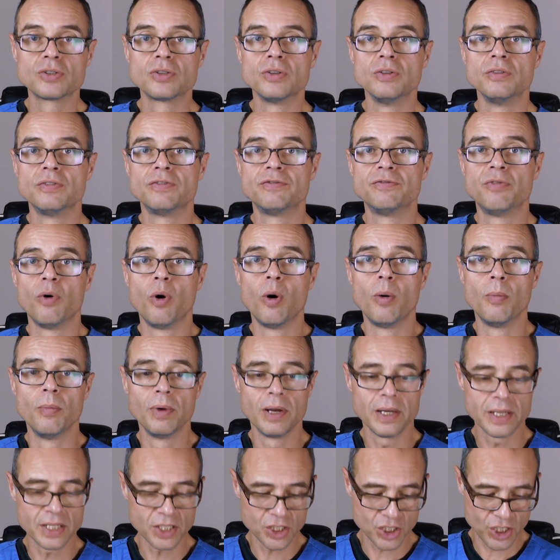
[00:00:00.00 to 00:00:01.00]
to
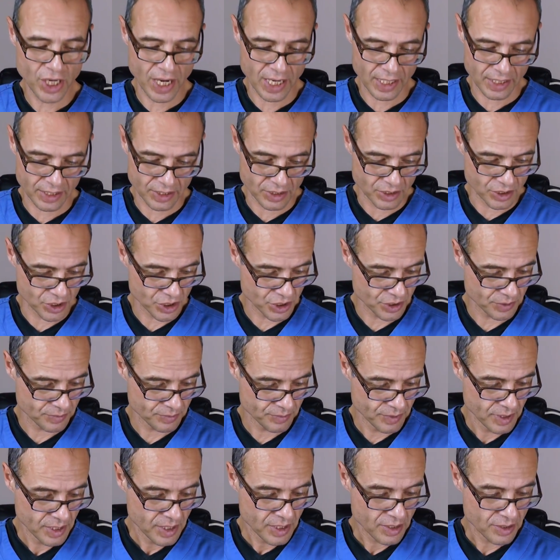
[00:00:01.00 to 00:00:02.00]
formally challenge
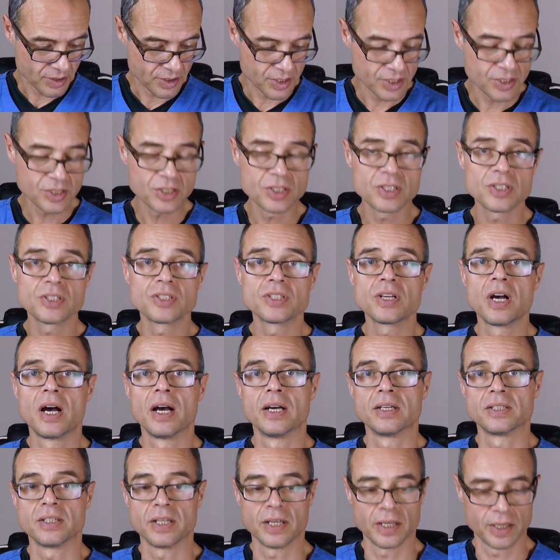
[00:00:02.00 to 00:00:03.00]
this
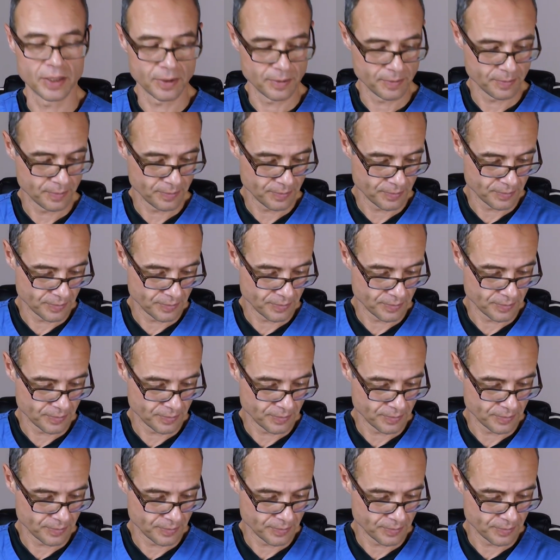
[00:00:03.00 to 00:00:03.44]
society